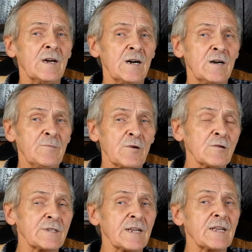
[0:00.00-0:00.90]
uh,
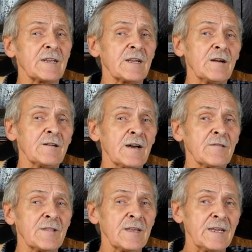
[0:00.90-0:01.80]
because they go
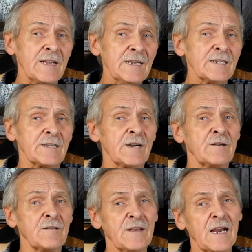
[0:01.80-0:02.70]
down the
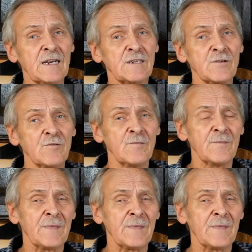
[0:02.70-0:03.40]
inside of the axle